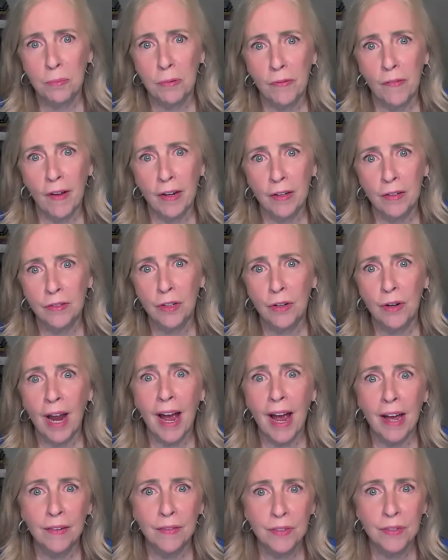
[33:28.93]
providers are
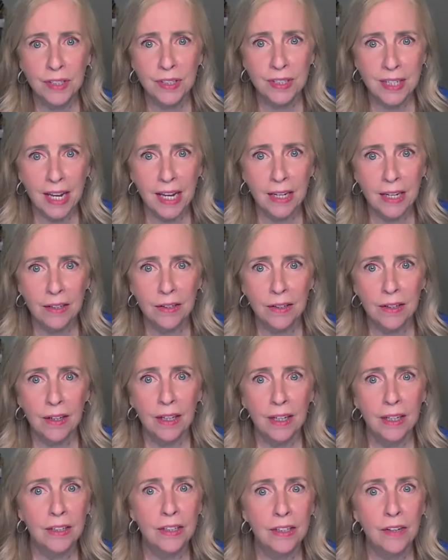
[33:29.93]
out of state
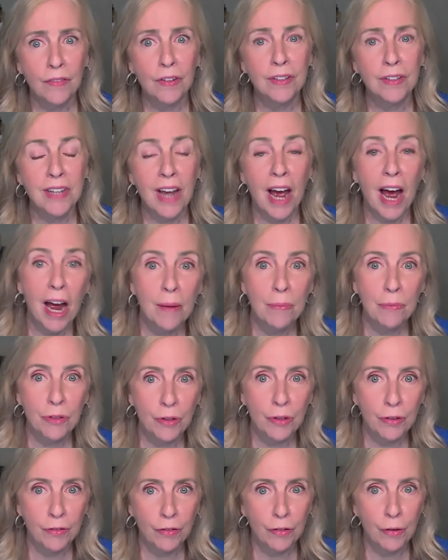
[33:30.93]
in a different time
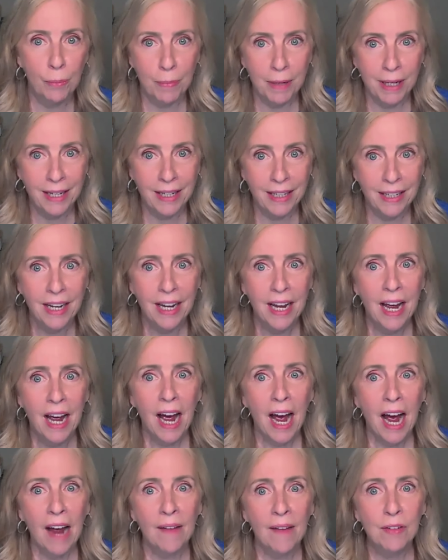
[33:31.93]
zone from me.
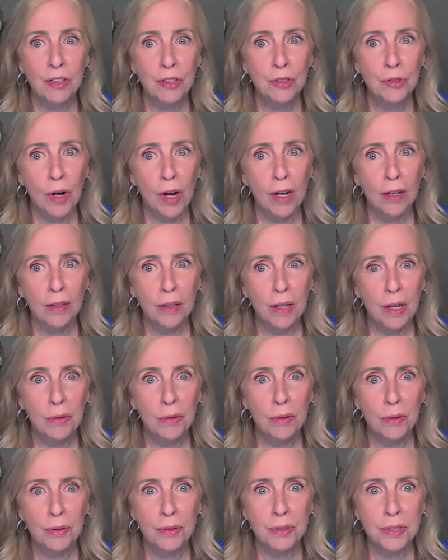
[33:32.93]
I have a strong
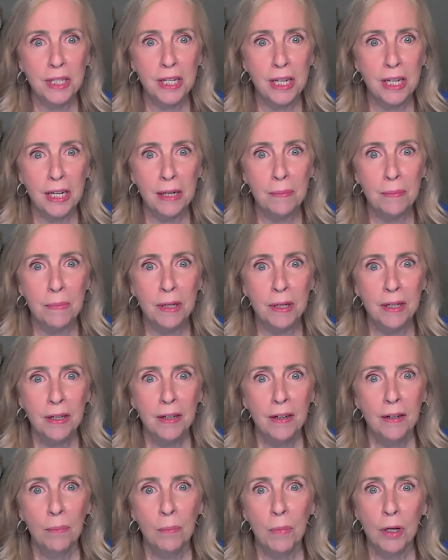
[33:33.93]
local team,
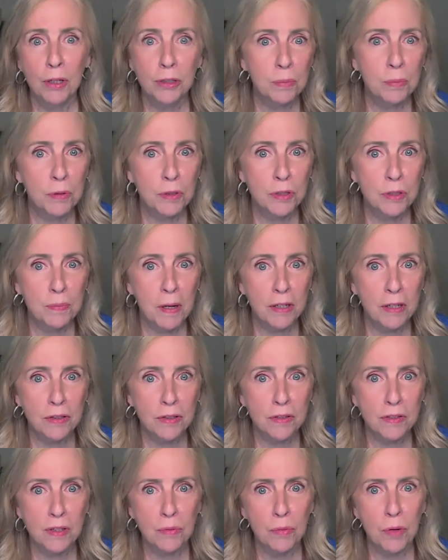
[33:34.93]
multiple
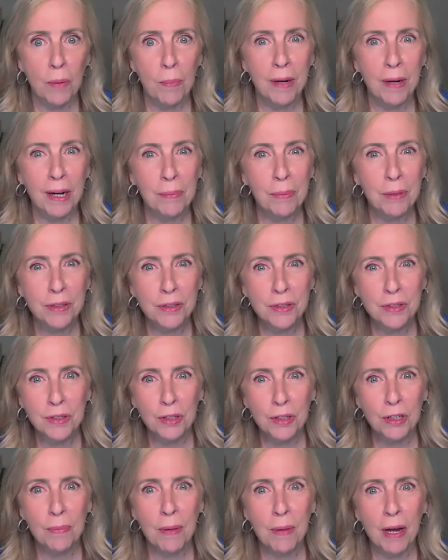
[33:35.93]
specialists as well, but I'm
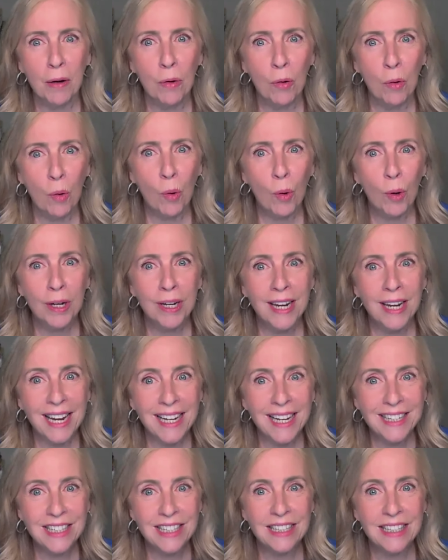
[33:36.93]
concerned about
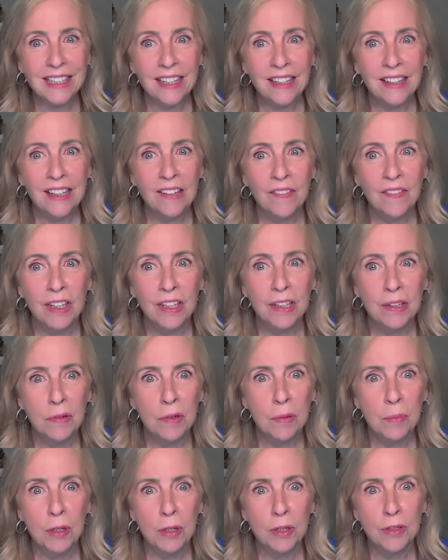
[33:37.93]
coordination in the event of an
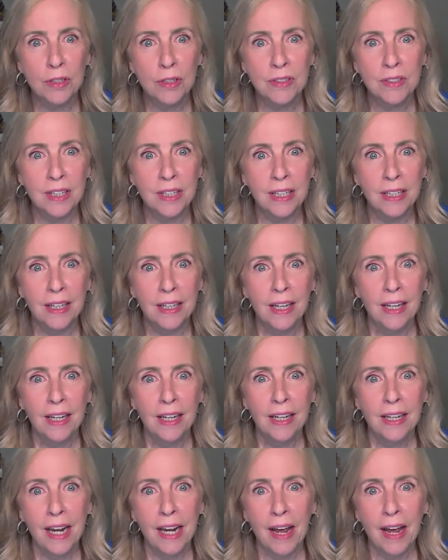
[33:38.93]
emergency
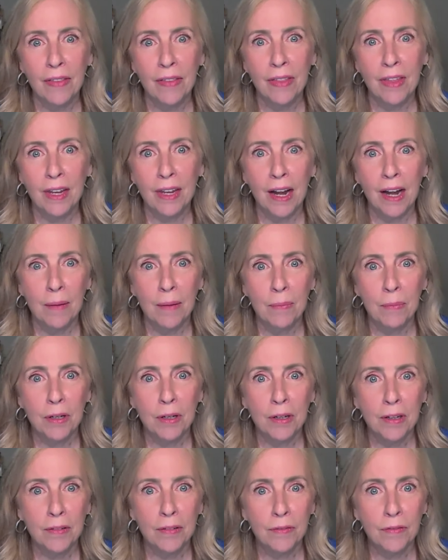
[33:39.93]
now that I'm
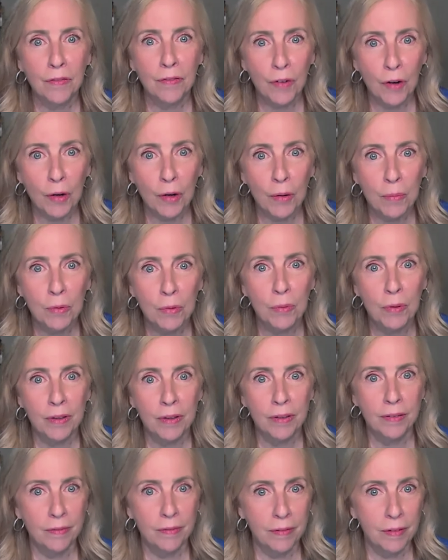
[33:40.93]
confirmed
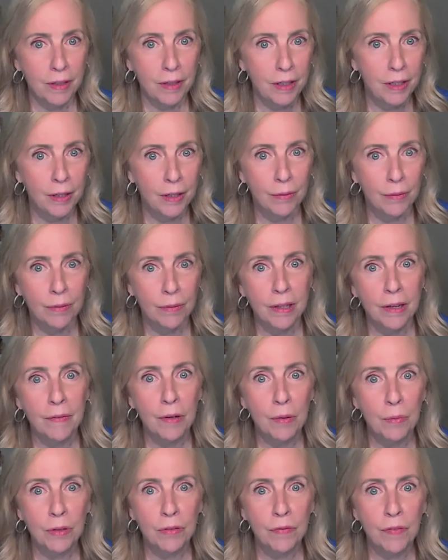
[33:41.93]
with,
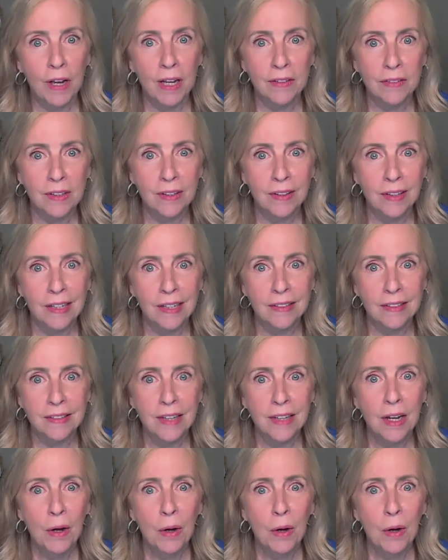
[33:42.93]
living with vasculitis.